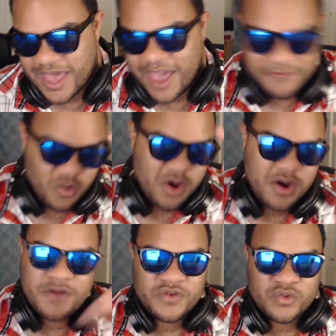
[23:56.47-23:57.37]
F
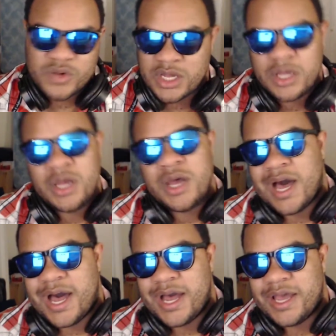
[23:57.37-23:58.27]
word, if you will,
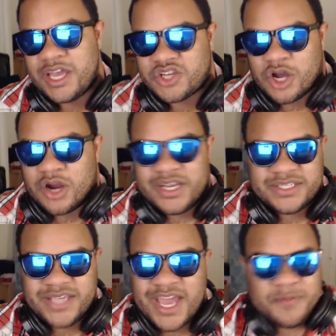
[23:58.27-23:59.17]
it
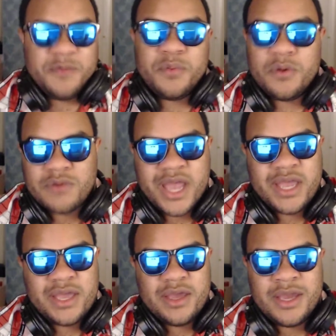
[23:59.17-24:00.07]
targets gay people,
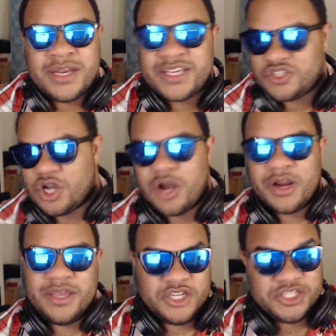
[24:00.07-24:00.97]
right? It doesn't
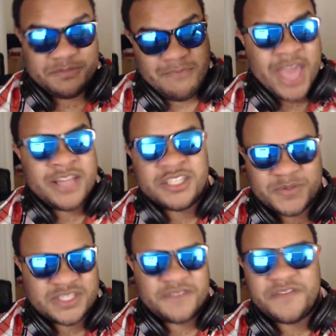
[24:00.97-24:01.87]
target just men
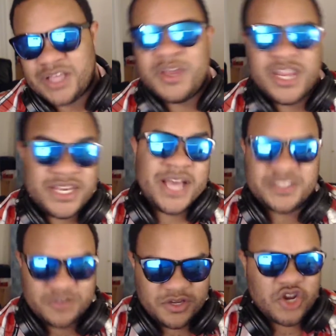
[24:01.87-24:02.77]
specifically. I mean, it
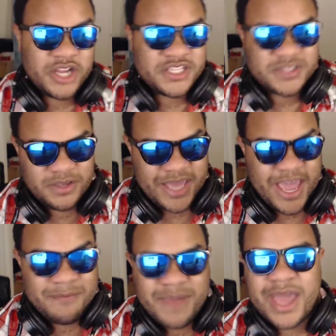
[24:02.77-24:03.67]
does. It targets
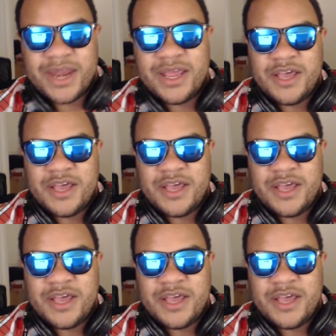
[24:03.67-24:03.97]
gay men.